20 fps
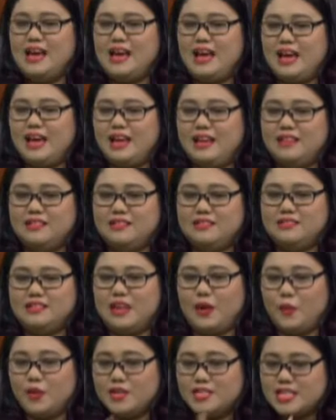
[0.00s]
And
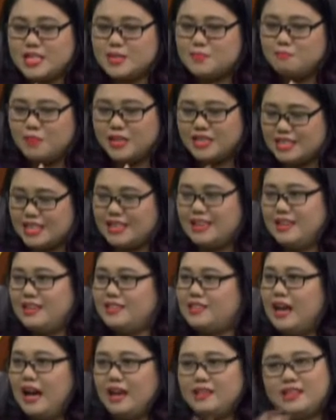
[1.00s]
there was this
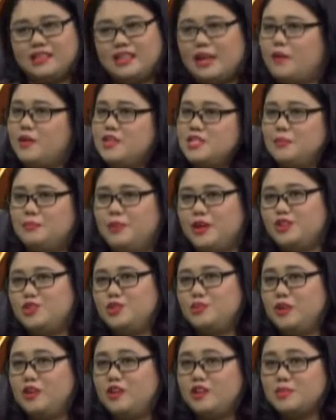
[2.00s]
particular time, I think that was a
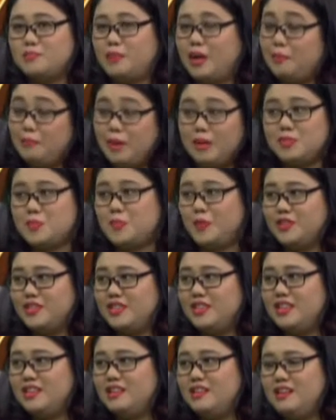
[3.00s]
breakthrough because my mom
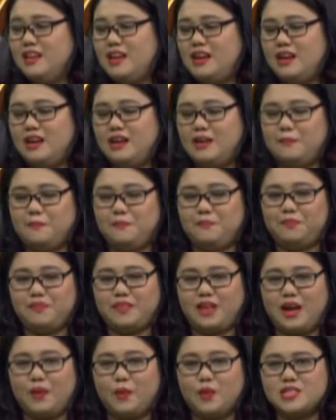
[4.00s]
spotted it.
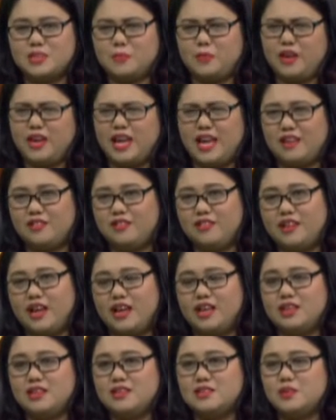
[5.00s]
I was about 8 or
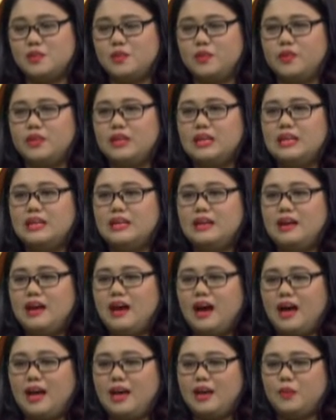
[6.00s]
9 years old.
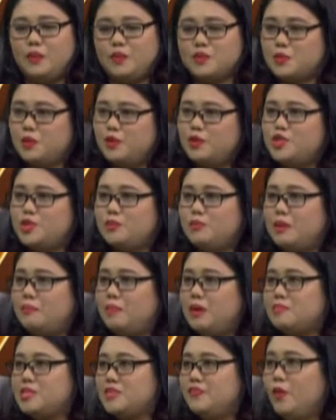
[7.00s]
I was going through my
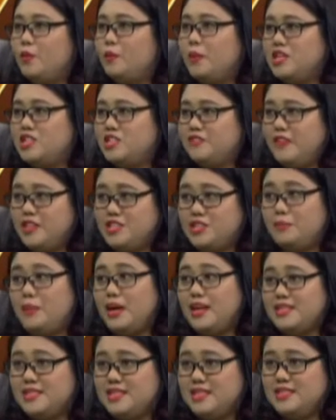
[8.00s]
mom's Vogue fashion
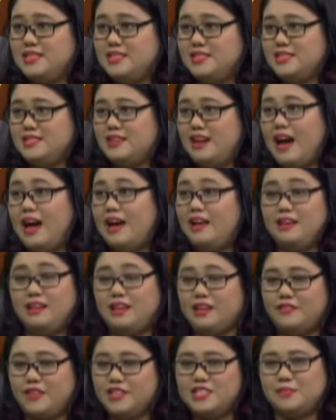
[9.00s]
magazines. I
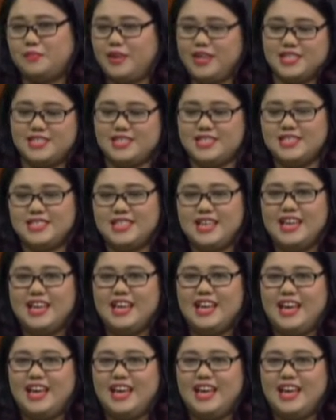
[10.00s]
love fashion magazines.